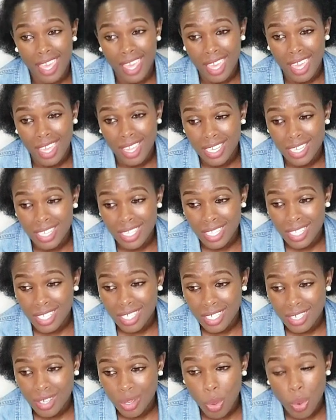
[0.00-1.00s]

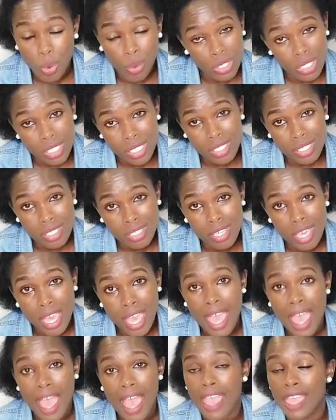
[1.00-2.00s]
any cold.
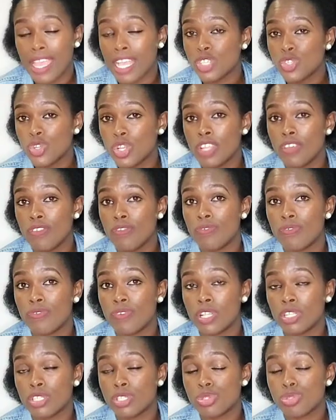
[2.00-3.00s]
I actually
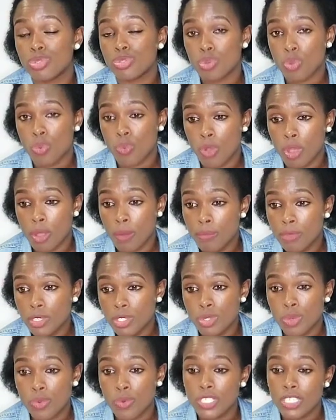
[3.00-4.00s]
felt so warm.
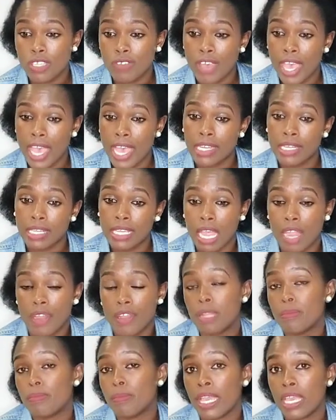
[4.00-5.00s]
So whatever I had
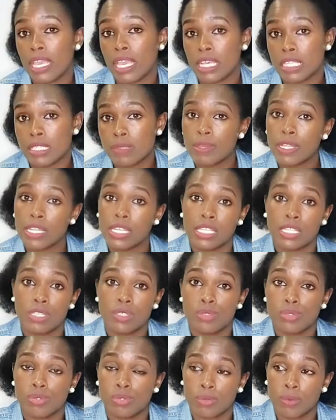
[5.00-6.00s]
carried, my husband
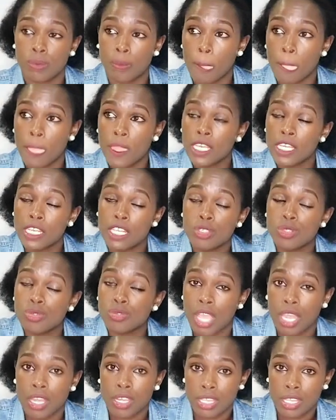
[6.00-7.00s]
needed to
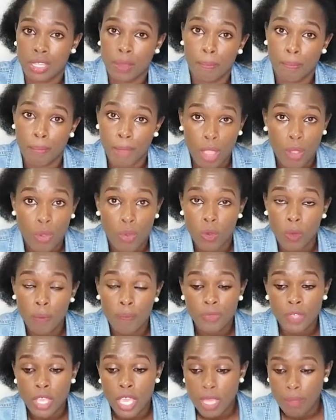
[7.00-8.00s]
carry them back
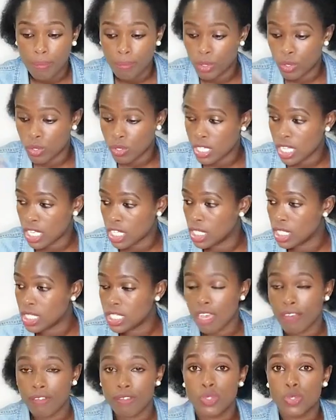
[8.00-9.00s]
home because I didn't
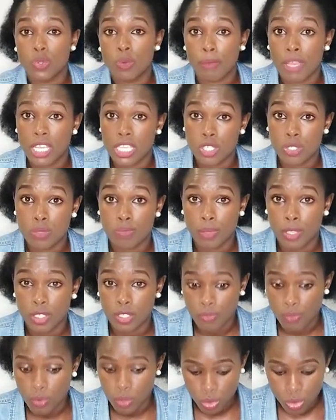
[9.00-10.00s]
have so much
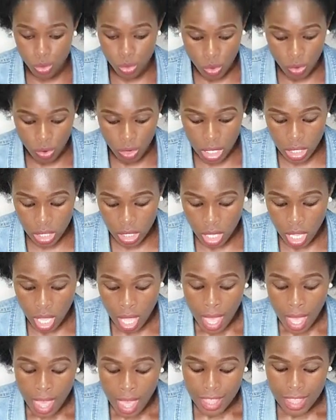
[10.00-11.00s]
space for storage.
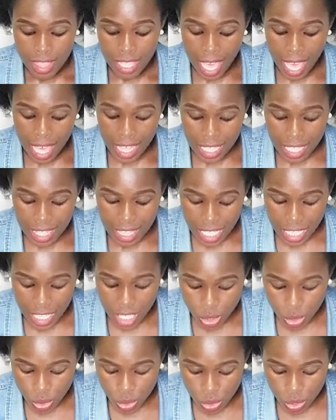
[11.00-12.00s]
The other thing
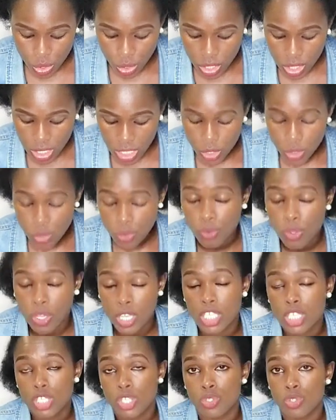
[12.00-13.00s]
that you do not need to
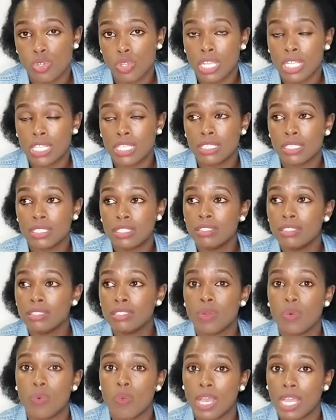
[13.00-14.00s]
forget is your little
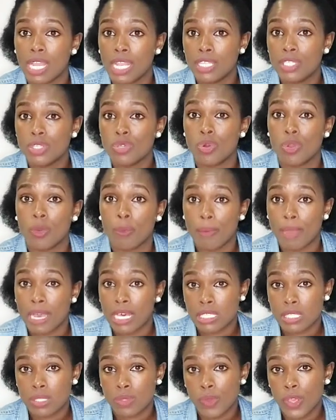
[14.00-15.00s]
wallet or
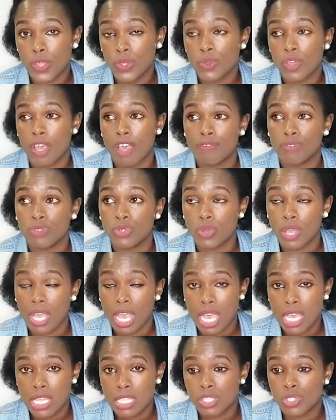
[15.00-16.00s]
purse, where you have your
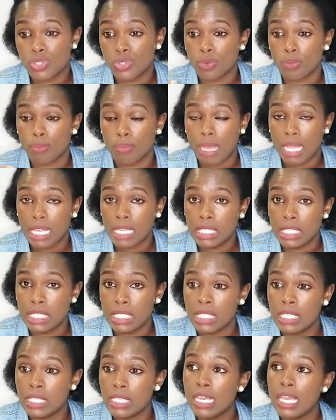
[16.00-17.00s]
cards, your money,
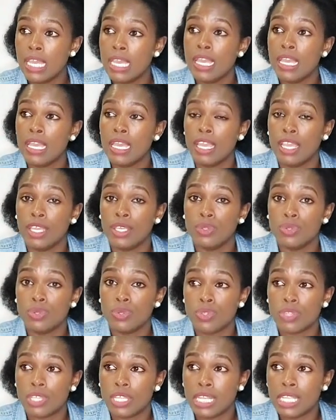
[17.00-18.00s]
you
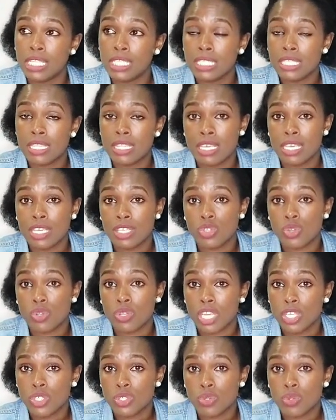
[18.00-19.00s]
know, the little things, your
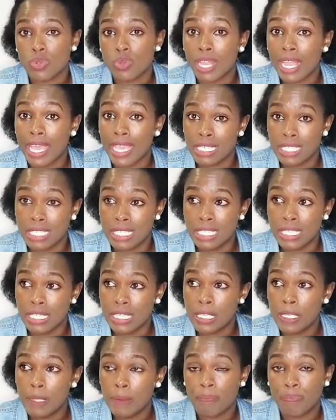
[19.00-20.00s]
national
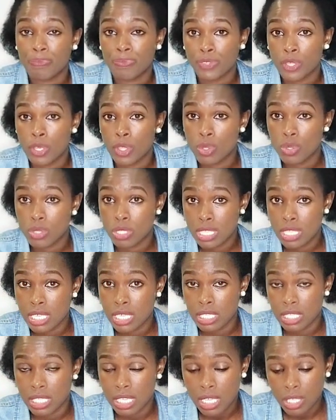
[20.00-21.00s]
ID, those
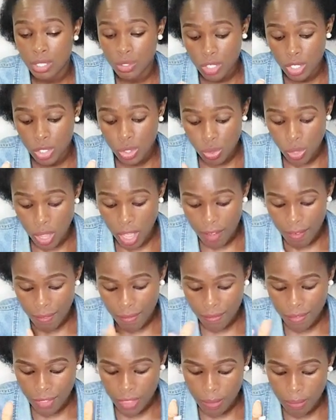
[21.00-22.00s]
things. You need to have
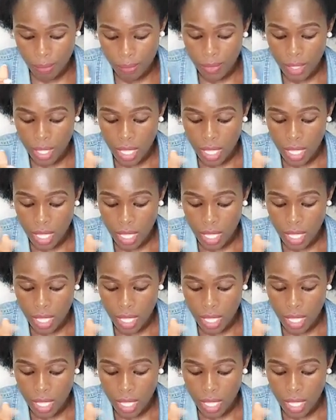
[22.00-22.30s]
them